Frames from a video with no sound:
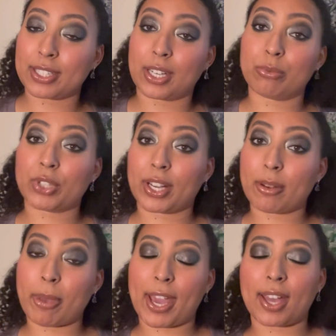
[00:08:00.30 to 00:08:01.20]
that I'm trying to
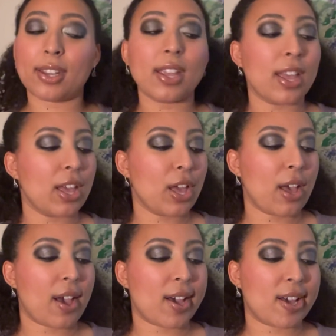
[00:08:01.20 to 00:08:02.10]
pan.
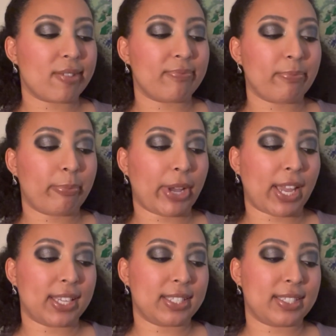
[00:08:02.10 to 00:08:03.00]

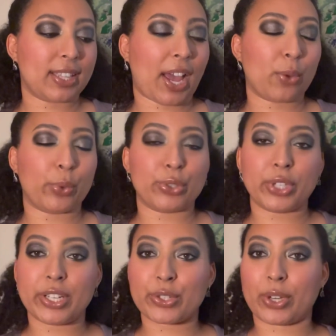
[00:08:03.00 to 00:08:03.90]
But I will
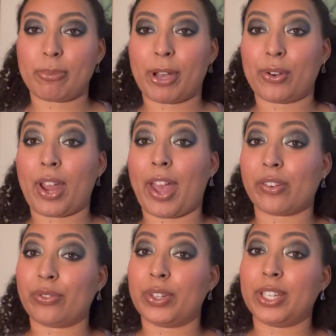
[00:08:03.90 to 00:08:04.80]
try to scrape out
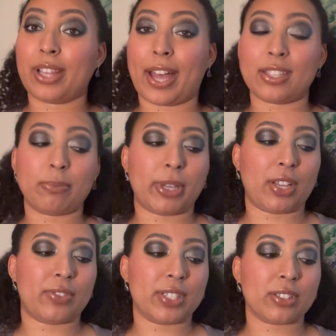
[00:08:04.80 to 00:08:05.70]
every last bit
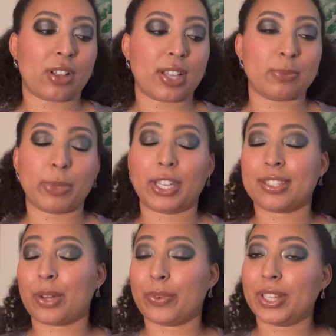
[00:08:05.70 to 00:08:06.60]
of this gloss because
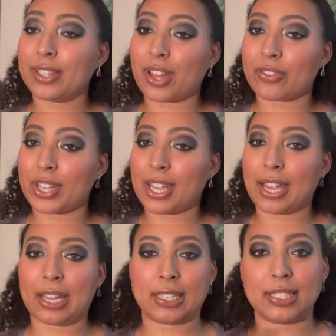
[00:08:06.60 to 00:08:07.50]
I really love it,
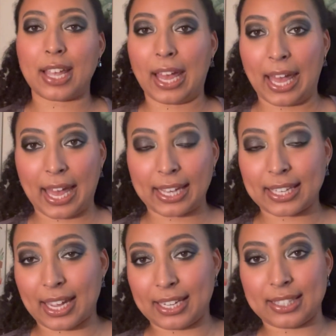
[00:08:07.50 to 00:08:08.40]
and
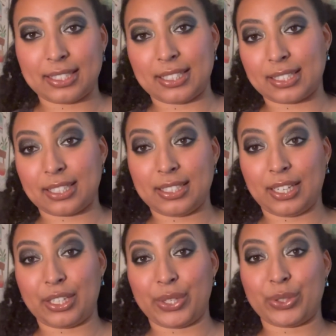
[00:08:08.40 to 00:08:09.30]
again, it's
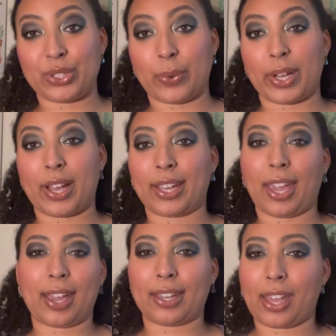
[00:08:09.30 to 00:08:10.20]
discontinued, so I
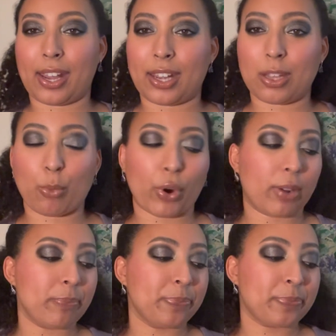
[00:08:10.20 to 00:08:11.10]
can't get it anymore,